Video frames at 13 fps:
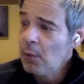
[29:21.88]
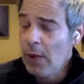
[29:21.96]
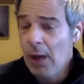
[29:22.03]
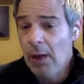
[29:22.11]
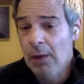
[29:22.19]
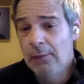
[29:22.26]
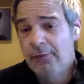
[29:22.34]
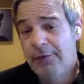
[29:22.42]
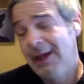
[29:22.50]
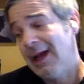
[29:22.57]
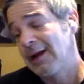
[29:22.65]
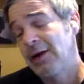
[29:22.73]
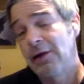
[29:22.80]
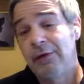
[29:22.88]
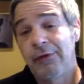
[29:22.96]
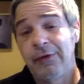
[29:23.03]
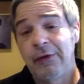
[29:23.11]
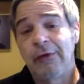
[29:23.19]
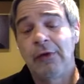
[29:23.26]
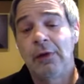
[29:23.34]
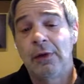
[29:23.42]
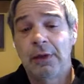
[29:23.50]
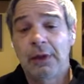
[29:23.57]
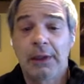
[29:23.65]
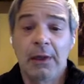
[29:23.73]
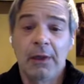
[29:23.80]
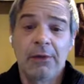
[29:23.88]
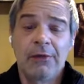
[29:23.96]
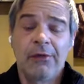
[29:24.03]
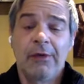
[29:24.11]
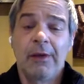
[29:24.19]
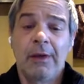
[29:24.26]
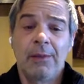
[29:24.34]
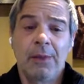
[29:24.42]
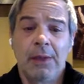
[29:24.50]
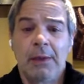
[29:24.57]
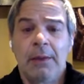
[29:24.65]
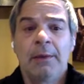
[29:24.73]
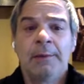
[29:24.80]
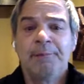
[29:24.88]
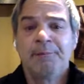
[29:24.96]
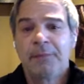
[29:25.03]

well, fiat currency certainly does. I mean,